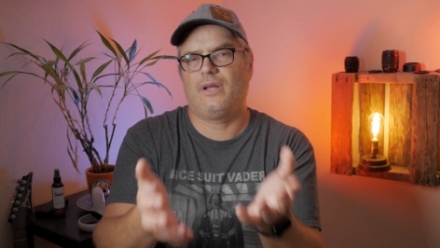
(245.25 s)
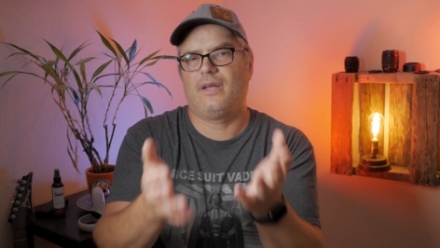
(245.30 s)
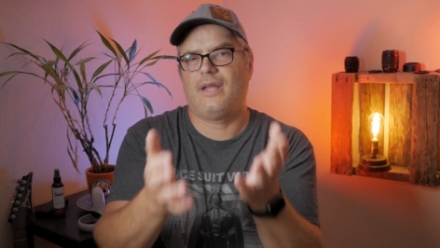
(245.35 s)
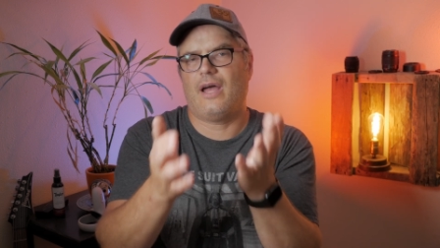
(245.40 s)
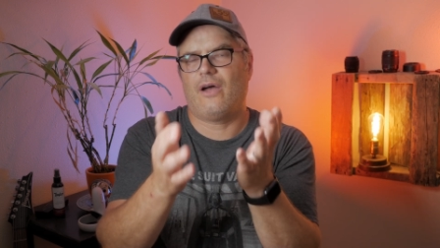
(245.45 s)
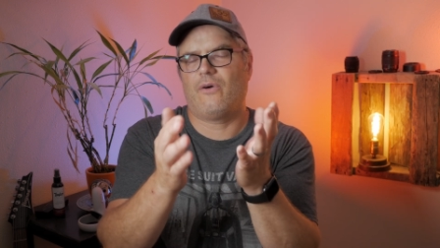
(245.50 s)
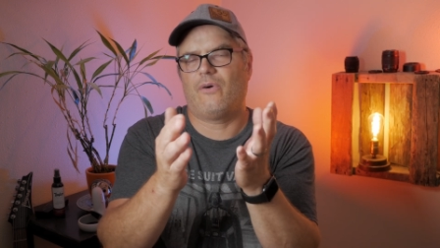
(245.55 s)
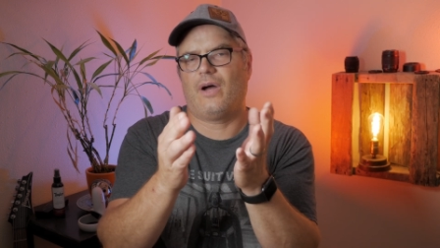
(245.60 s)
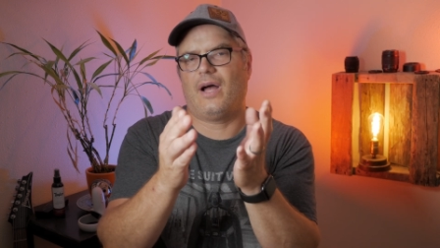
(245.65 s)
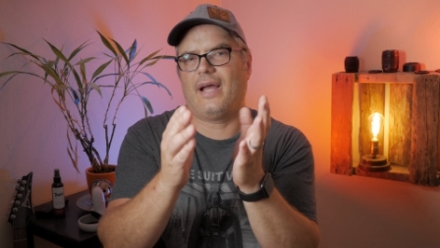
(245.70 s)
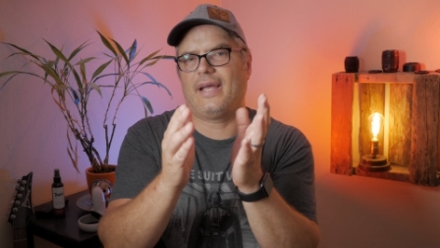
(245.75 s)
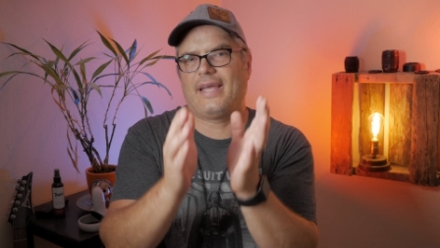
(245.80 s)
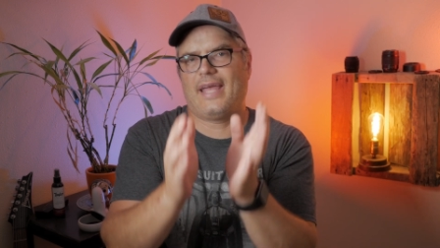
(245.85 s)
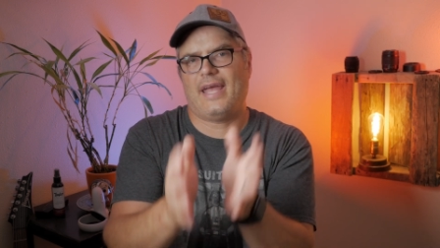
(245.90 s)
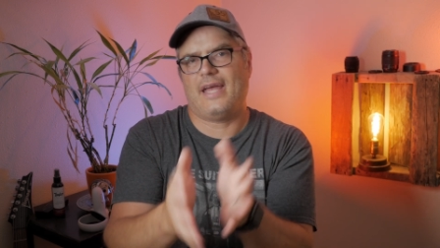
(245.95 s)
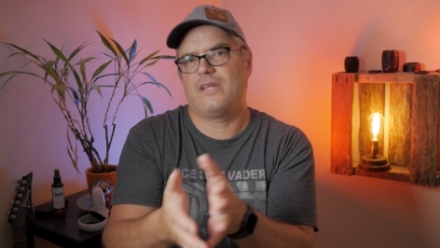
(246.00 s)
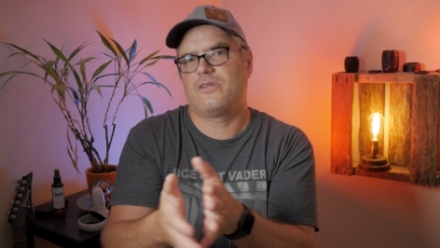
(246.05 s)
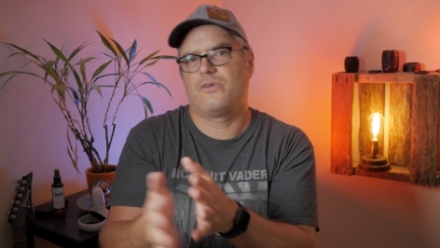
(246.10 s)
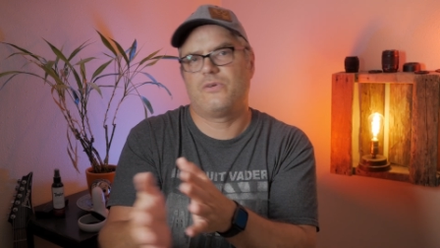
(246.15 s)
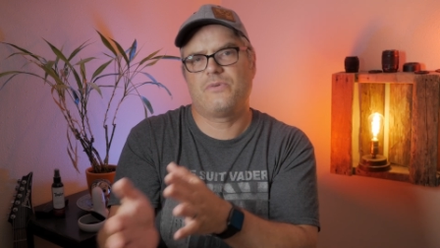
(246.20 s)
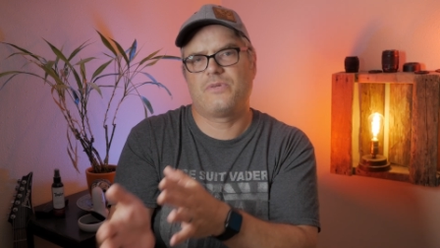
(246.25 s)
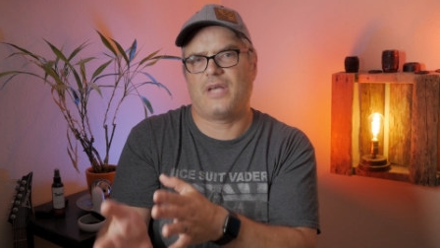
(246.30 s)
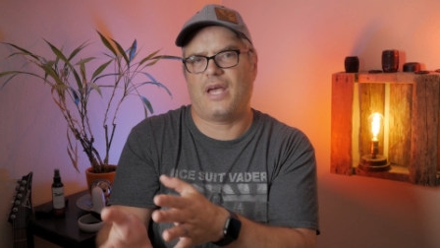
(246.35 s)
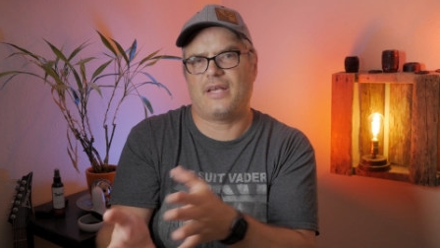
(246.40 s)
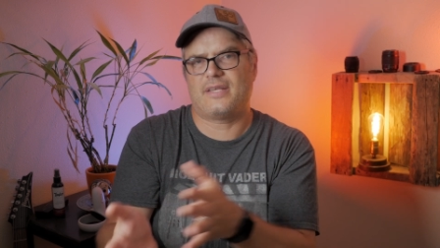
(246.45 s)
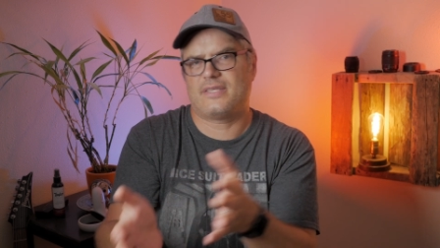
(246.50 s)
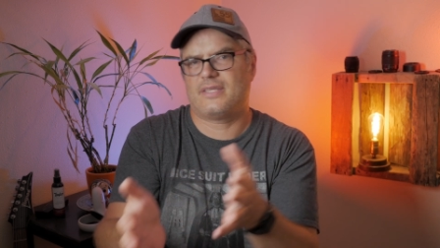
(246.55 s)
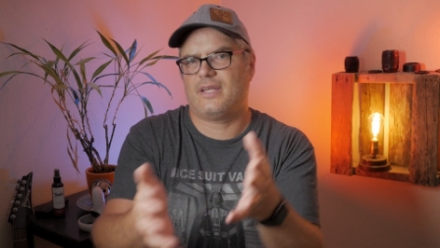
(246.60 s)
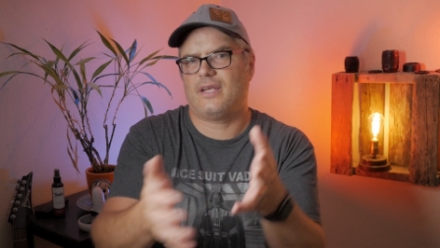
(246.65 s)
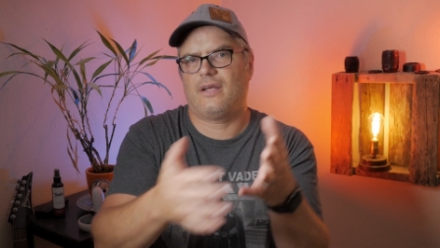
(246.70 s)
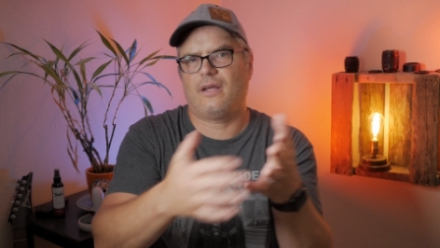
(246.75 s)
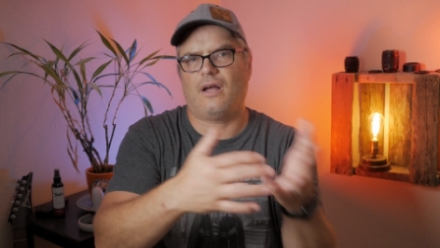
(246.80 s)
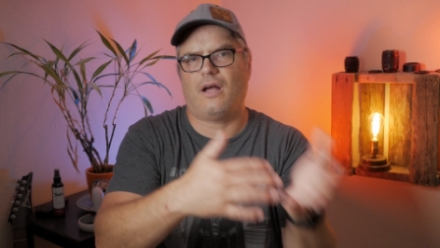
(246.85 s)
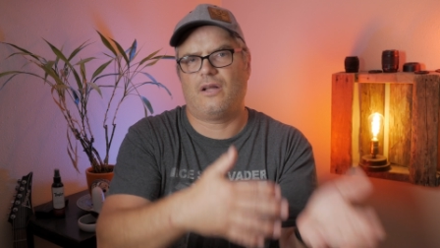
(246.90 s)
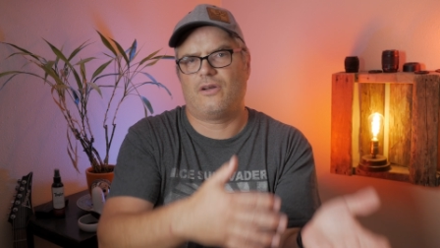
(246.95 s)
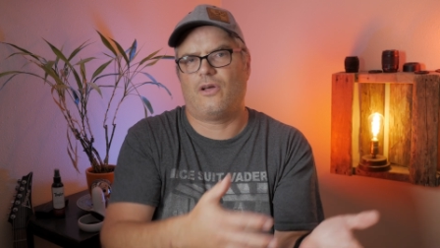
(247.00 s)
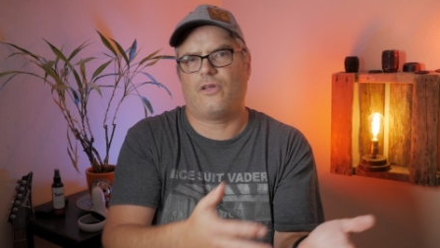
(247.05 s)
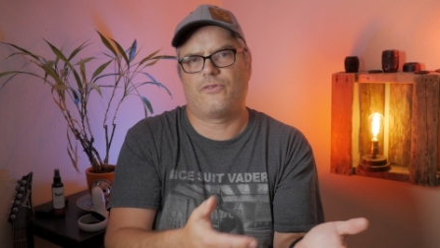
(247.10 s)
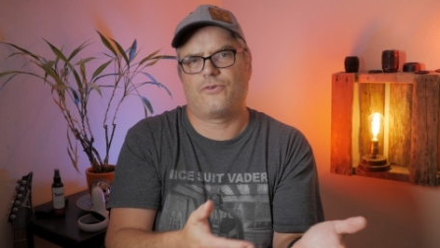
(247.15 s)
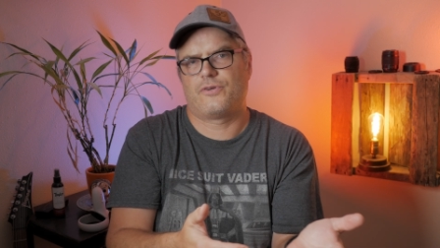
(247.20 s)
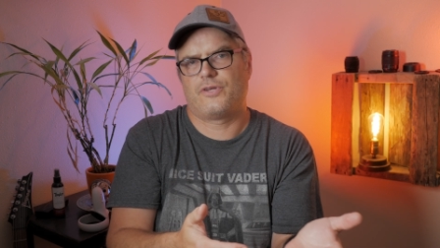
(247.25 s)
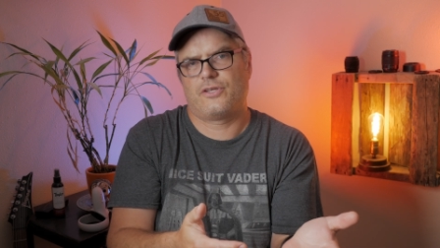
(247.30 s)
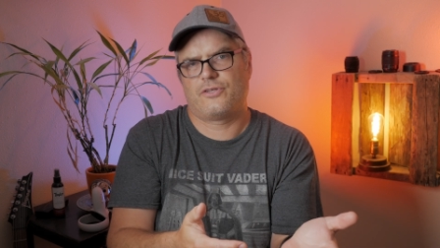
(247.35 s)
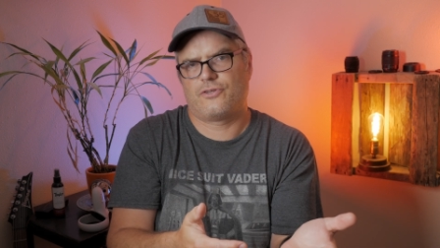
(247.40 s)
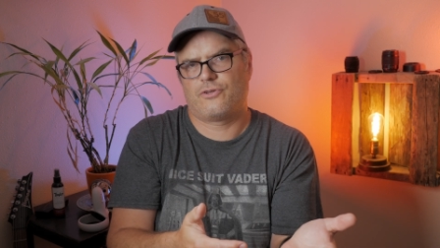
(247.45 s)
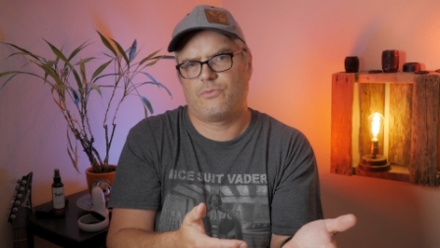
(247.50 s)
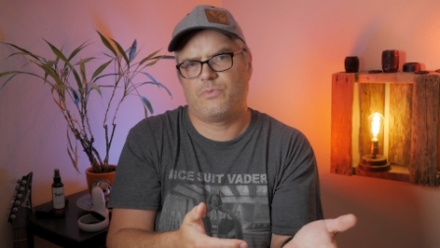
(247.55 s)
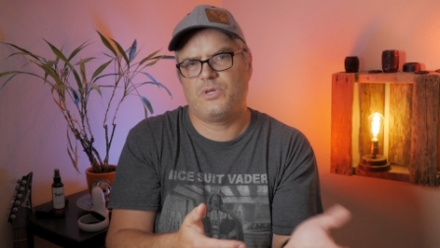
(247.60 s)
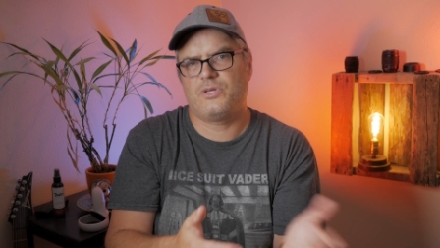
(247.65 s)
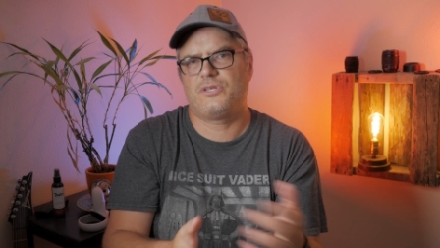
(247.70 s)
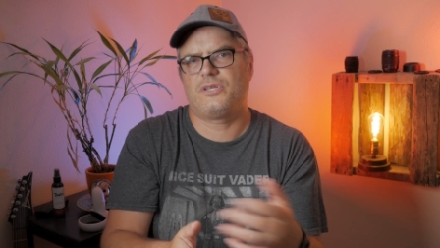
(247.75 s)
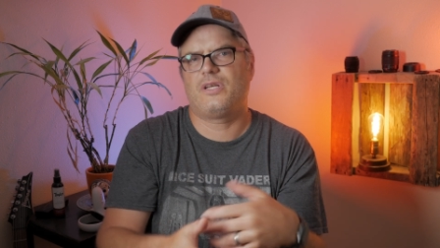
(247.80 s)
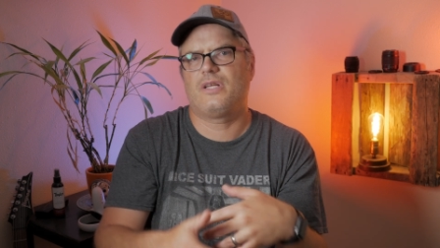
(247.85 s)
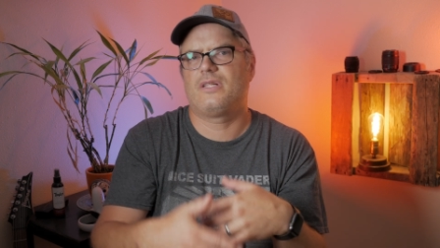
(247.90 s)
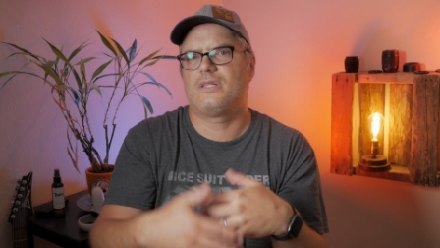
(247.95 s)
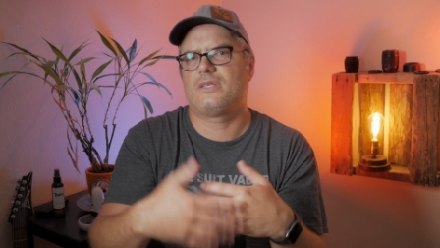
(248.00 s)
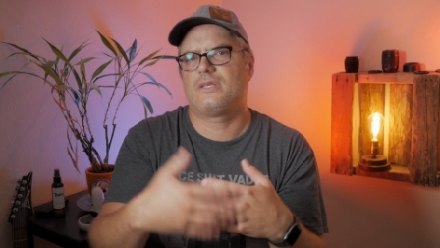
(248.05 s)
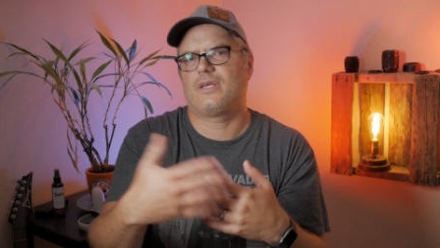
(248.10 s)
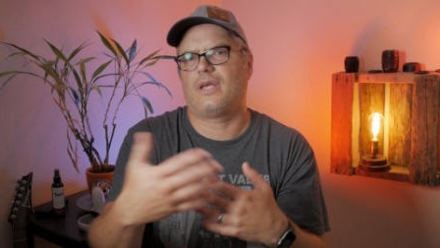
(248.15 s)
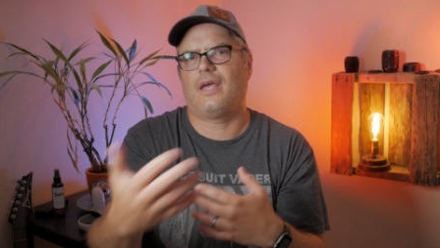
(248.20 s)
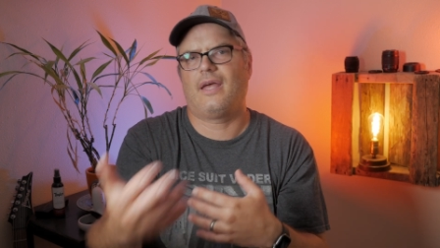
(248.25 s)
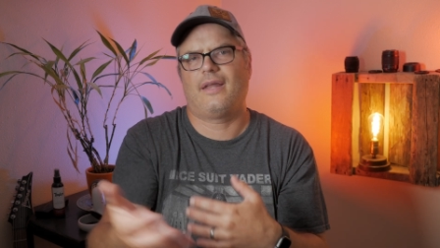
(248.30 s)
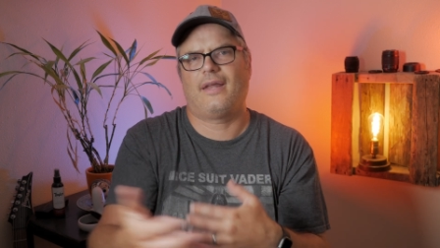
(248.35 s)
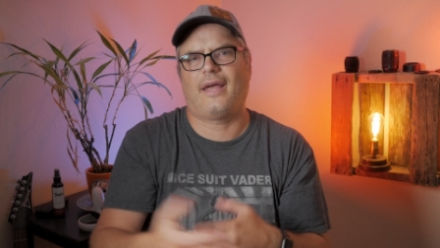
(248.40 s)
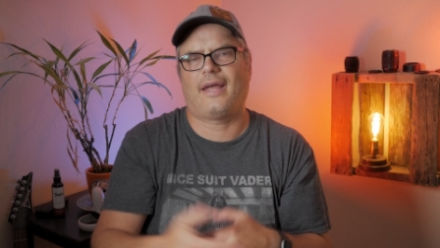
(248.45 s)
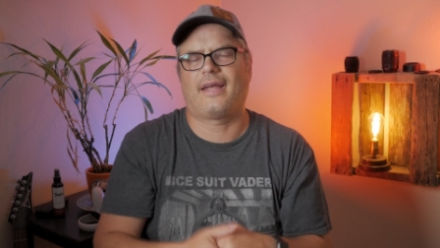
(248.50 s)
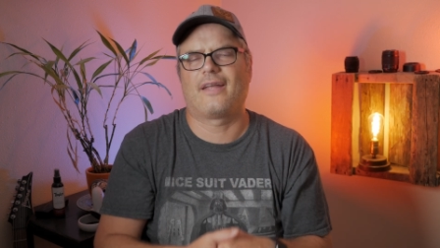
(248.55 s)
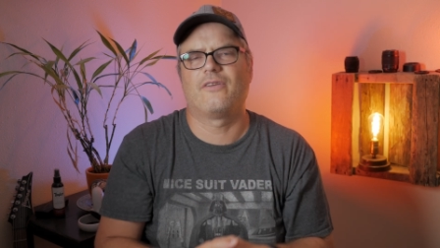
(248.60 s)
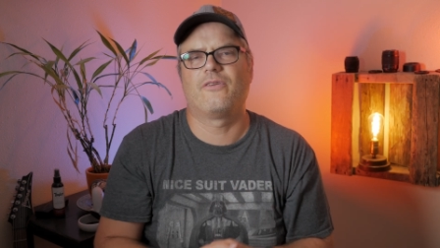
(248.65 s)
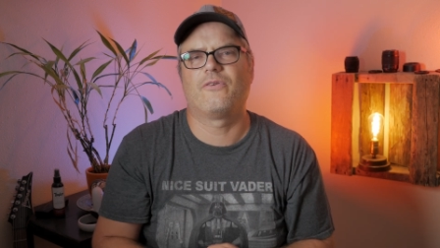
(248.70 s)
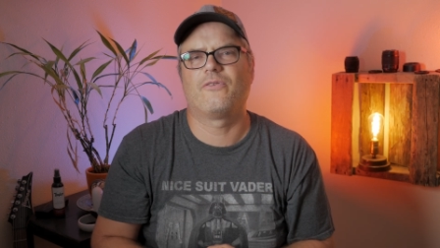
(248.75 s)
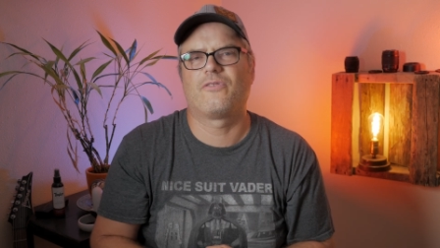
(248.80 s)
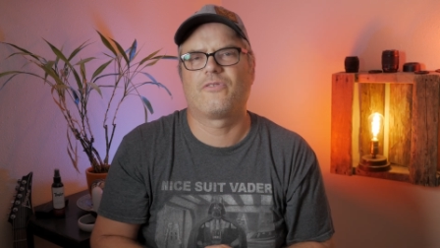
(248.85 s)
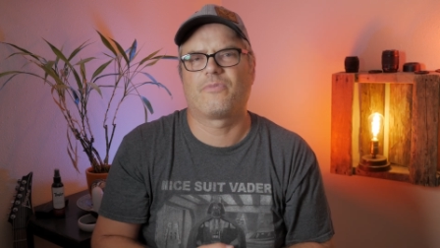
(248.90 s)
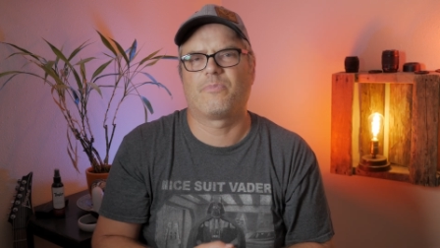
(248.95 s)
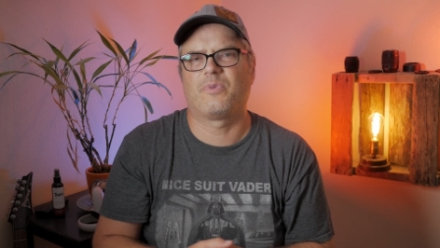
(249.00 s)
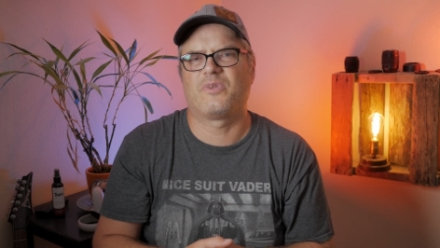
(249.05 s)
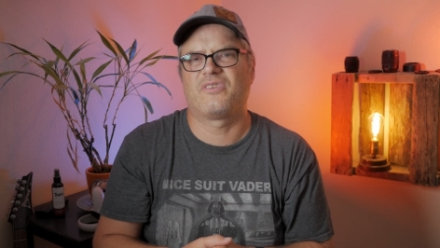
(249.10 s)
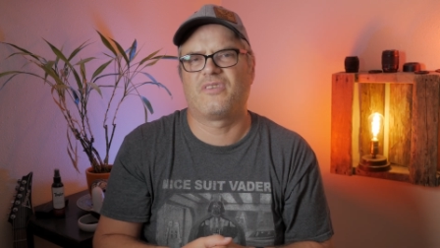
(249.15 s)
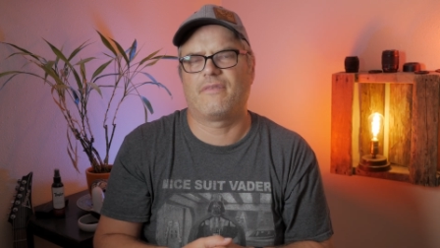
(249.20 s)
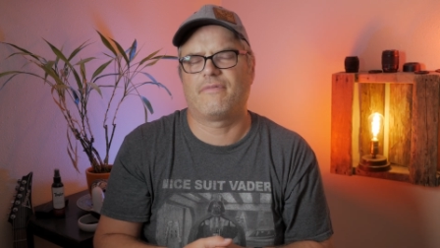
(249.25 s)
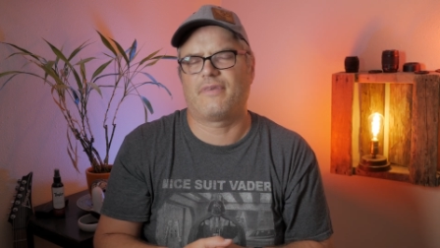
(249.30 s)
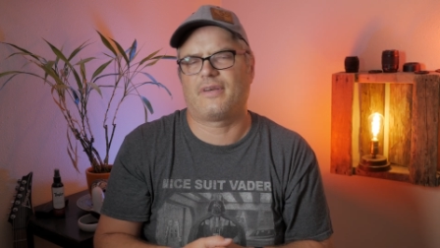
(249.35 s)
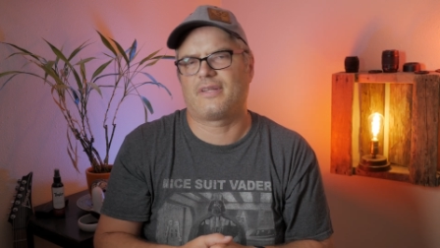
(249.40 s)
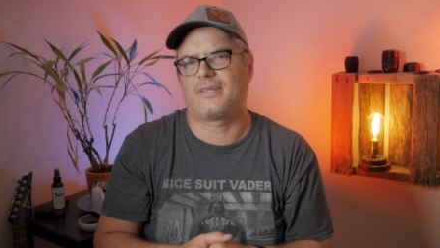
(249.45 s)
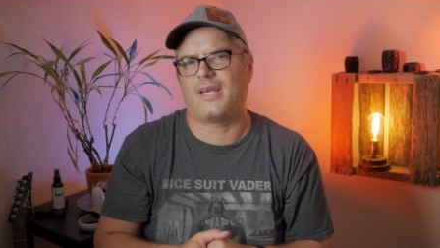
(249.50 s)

Now I can do testing on other distributions and I can do specific